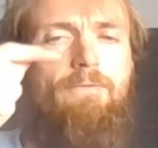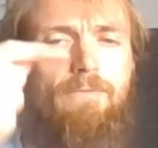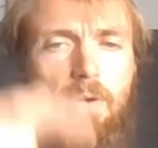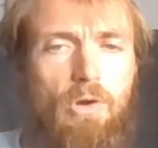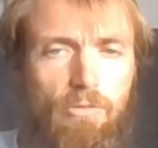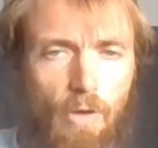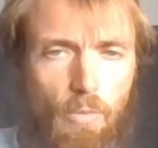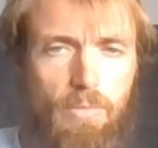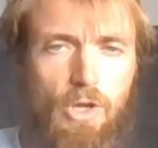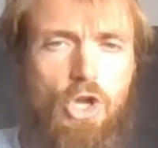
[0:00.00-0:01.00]
from a
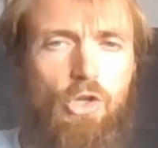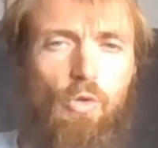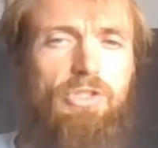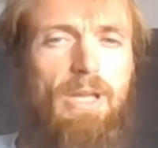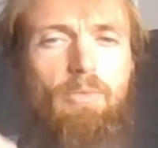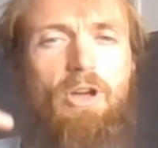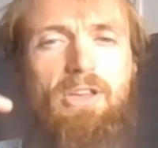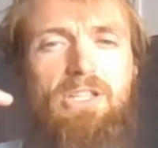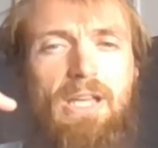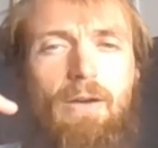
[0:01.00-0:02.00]
group. You're separating
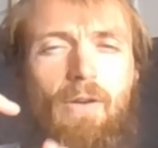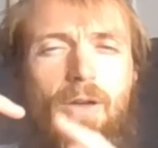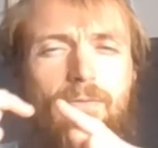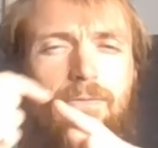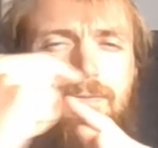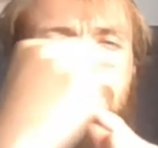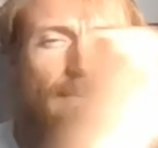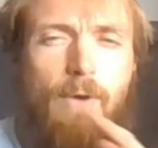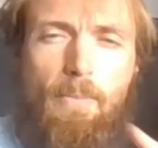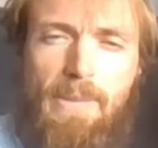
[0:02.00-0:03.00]
yourself
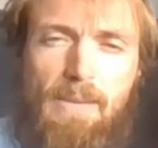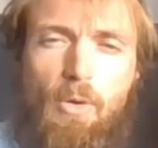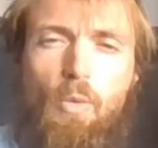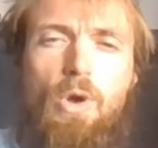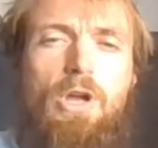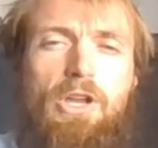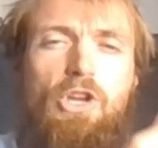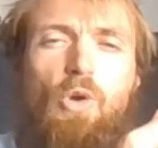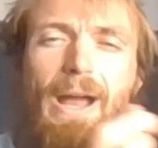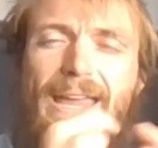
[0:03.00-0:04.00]
from people.
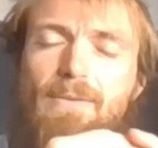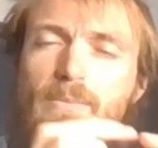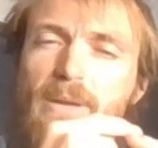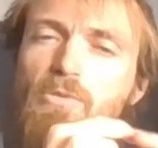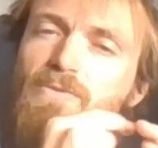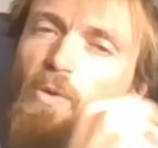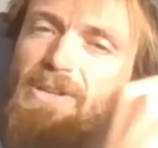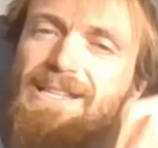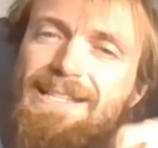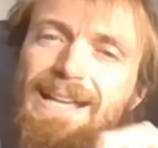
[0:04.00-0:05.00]
You're not hearing people's voices